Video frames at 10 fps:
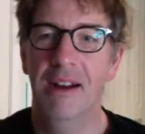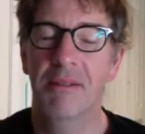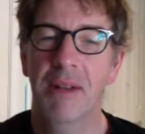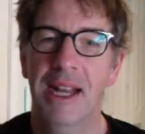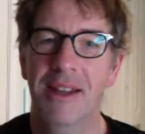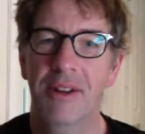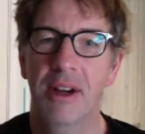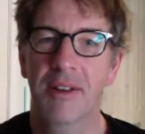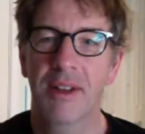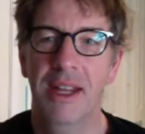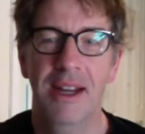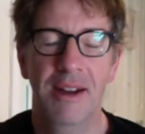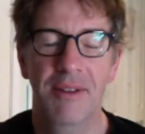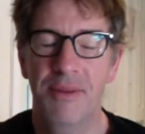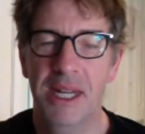I'm glad you asked. Yeah,
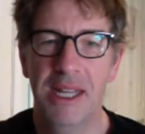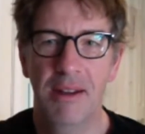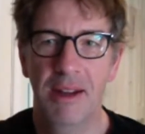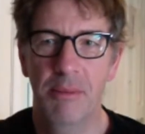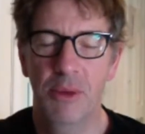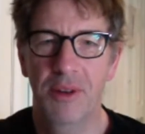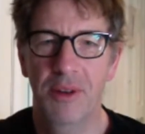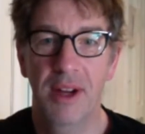I've been doing more of.